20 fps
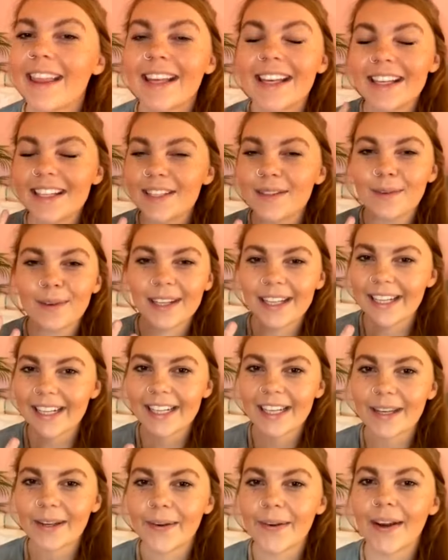think it's really
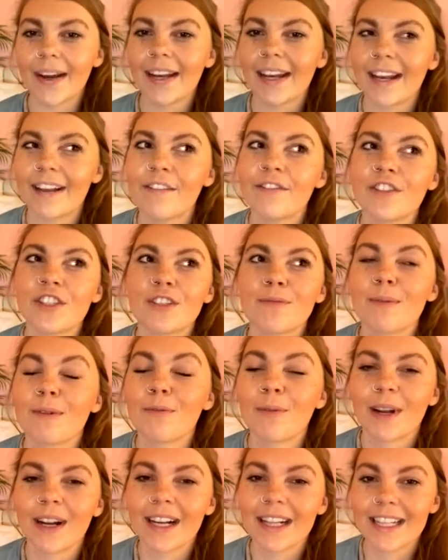cute, and I've just been
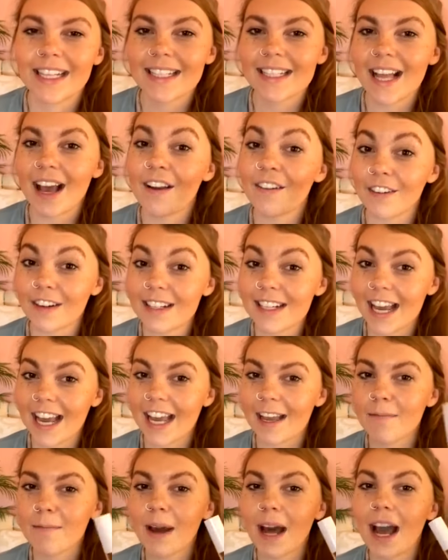wearing these every
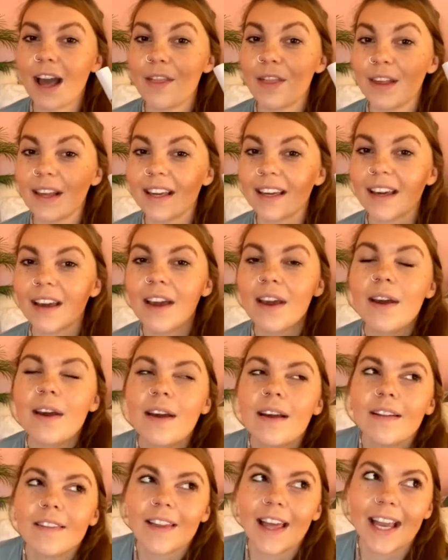day. But I think
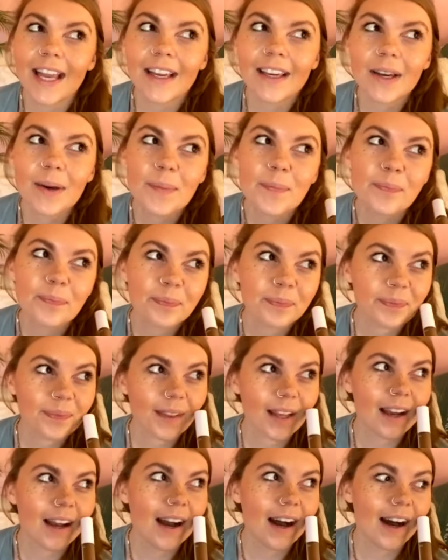like
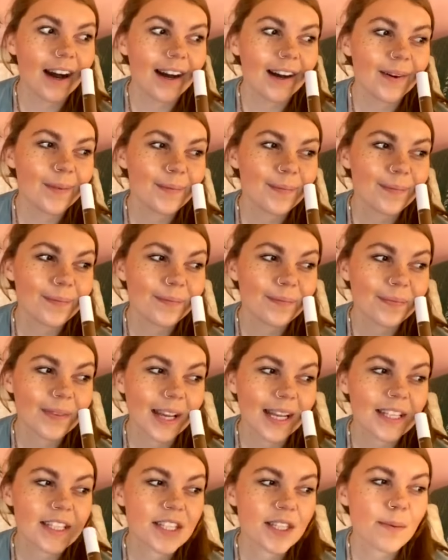um,
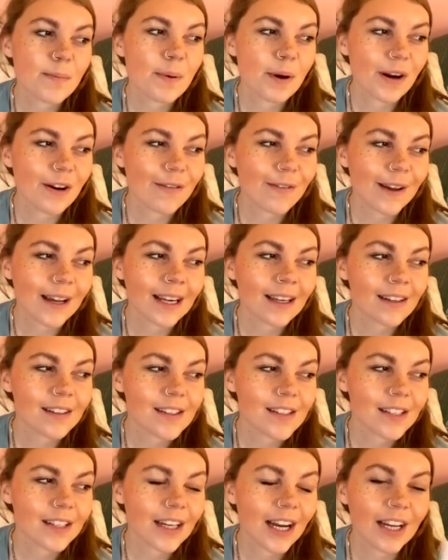it's the
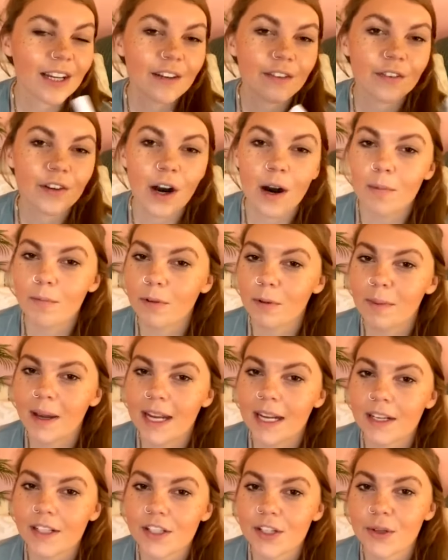perfect kind of
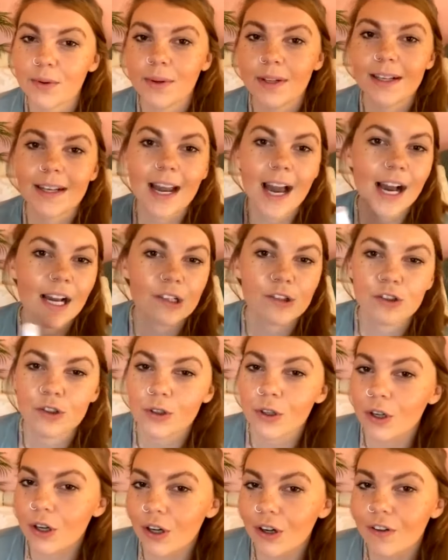complement to a
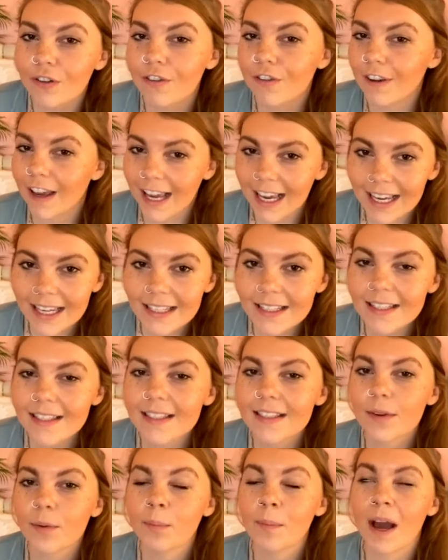natural face.
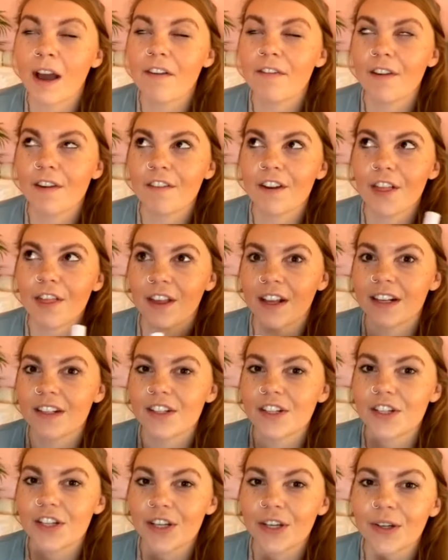My favorite thing
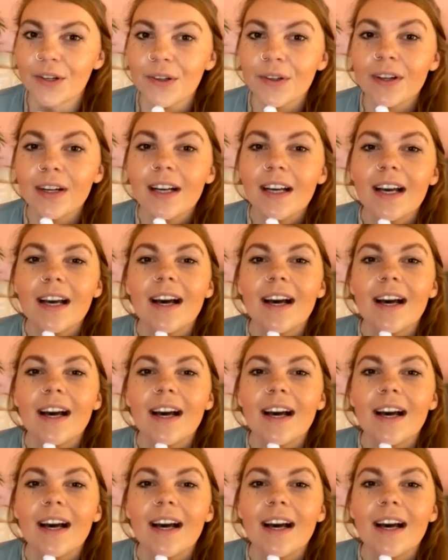to do